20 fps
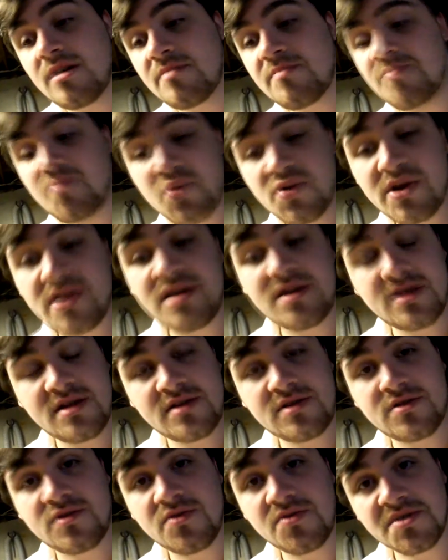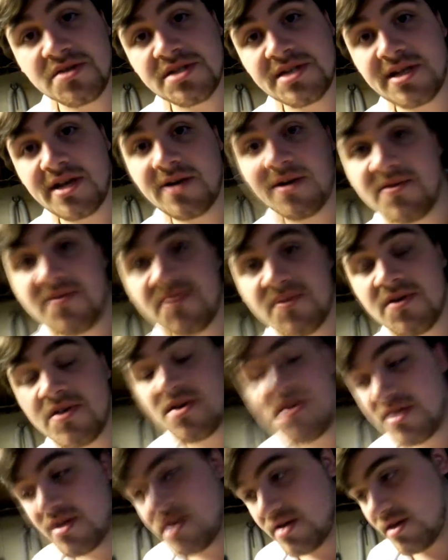Pretty cool stuff,
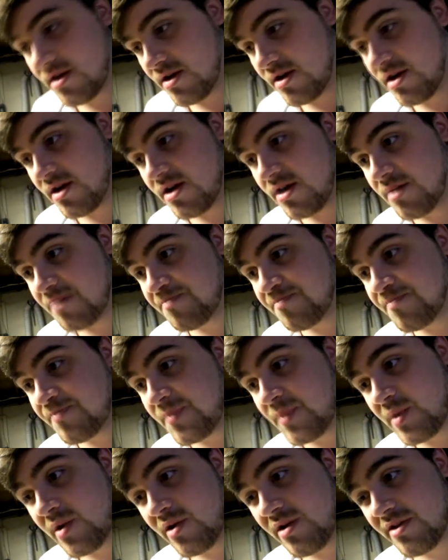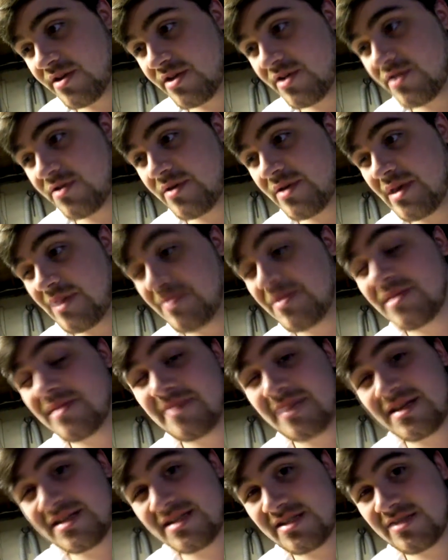although
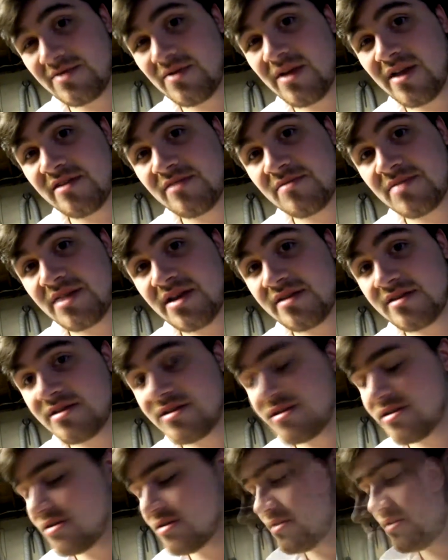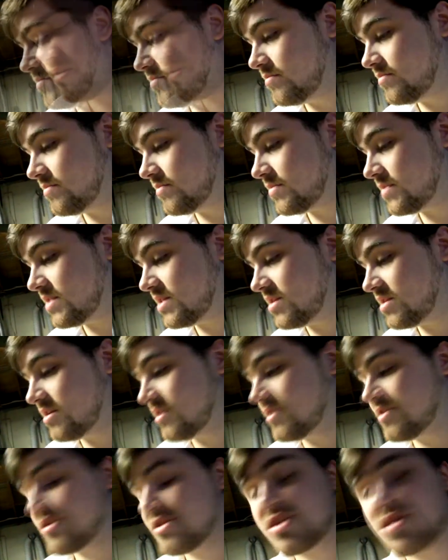implemented rather badly.
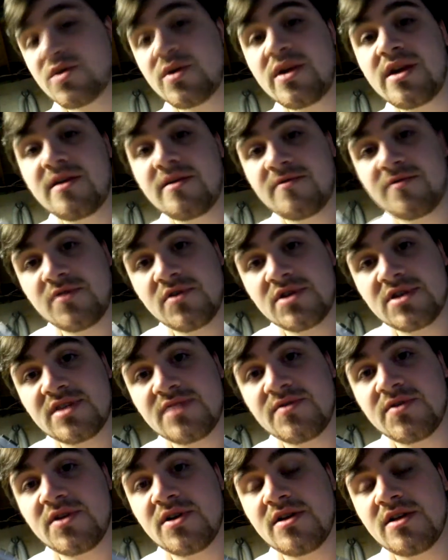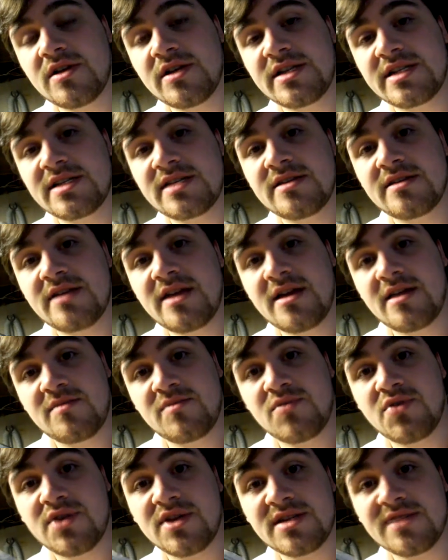The screen, first of all, isn't that
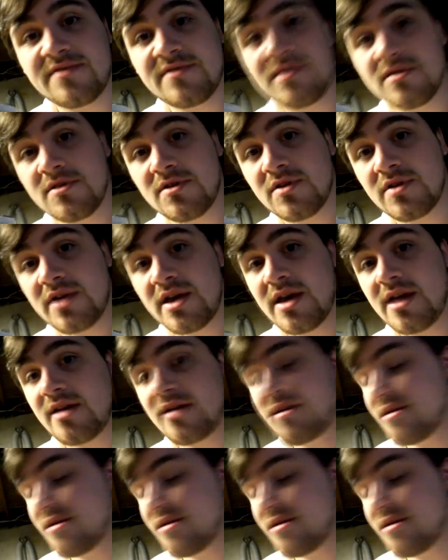impressive to look at,